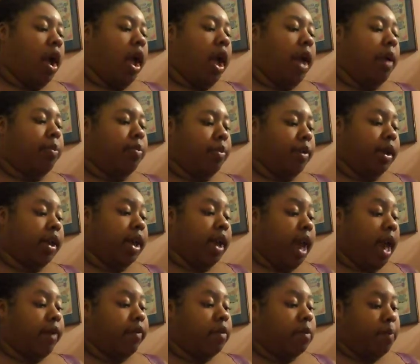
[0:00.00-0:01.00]
and bring
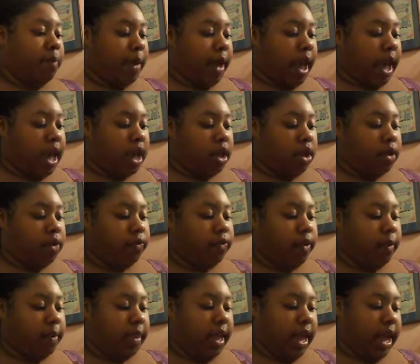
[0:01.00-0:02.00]
Gavin back
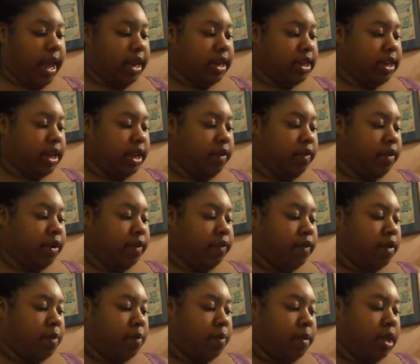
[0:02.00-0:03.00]
from the edge, even if
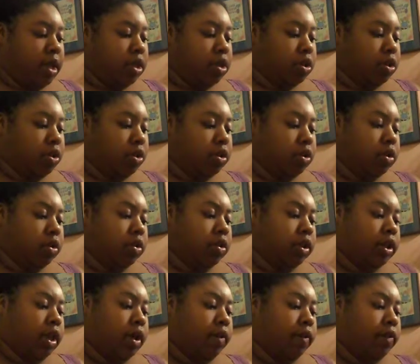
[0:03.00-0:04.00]
it means losing
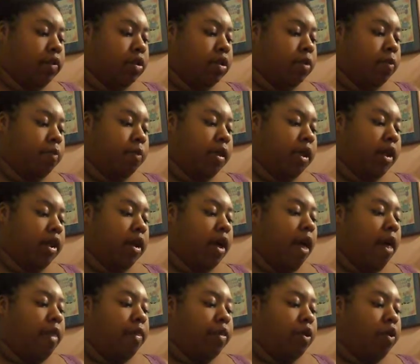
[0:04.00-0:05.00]
herself to be
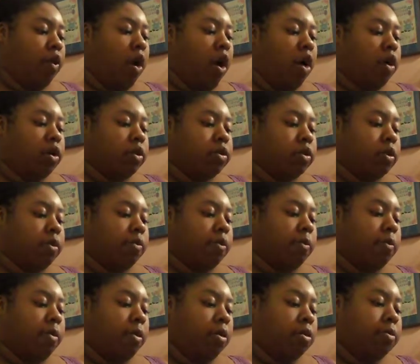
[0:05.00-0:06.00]
their all-consuming,
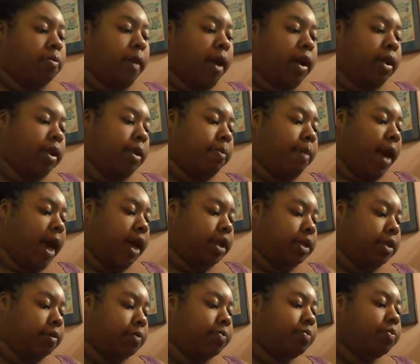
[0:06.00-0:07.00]
pulse-pounding
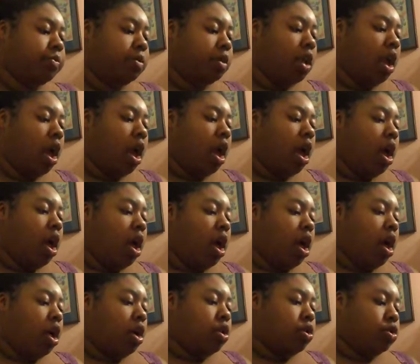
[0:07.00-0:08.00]
passion.
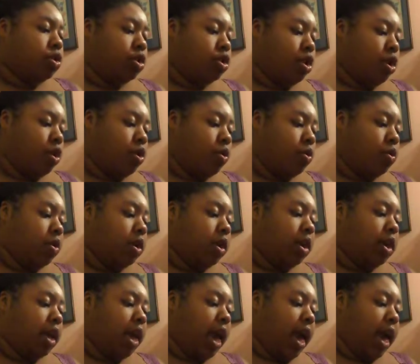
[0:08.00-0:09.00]
So
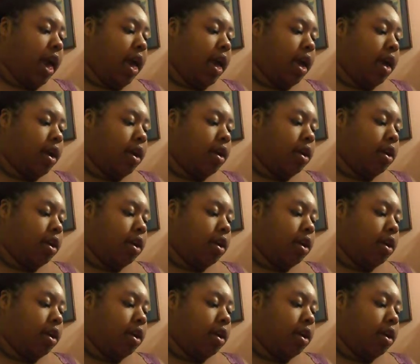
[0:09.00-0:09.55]
yeah,